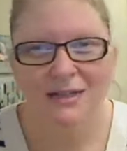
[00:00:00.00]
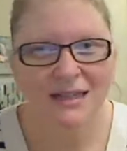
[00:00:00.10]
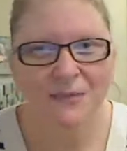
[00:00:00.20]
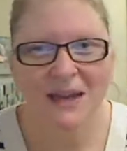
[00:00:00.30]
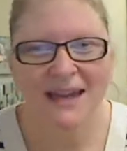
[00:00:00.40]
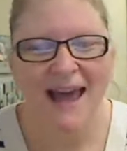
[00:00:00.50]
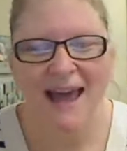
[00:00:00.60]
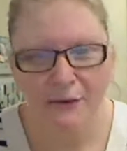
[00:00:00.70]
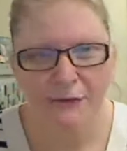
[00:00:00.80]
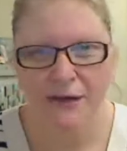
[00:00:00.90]
something
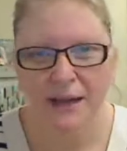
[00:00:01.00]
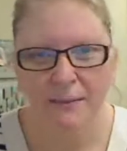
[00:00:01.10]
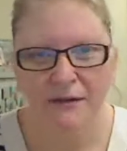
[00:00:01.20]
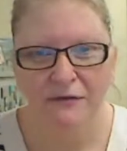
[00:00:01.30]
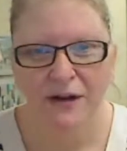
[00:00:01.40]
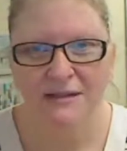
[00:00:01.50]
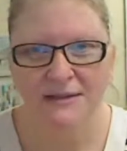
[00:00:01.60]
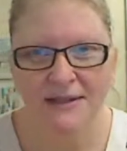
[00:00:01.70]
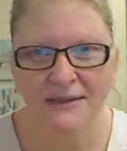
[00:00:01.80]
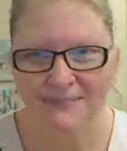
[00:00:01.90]
every day, my
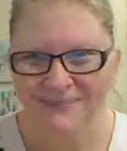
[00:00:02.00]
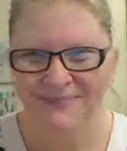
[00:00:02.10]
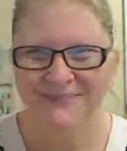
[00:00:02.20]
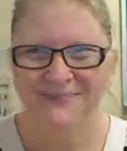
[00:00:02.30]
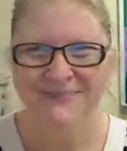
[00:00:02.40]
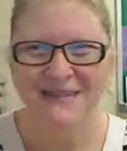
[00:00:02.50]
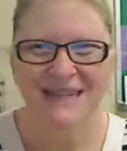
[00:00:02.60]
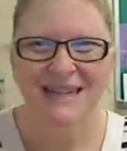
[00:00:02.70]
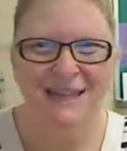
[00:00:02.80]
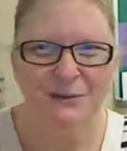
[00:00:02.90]
friends. See
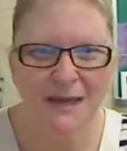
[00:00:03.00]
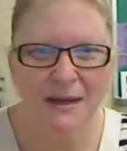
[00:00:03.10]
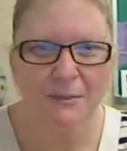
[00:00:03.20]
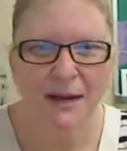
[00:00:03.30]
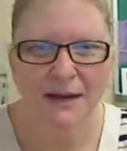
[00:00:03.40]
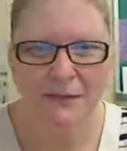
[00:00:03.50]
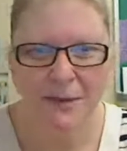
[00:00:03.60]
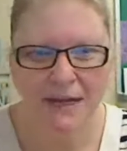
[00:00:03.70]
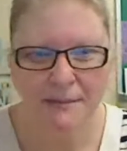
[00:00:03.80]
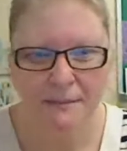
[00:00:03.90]
you next week. Bye,
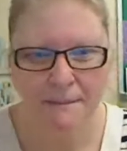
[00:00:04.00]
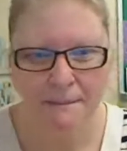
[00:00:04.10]
everybody.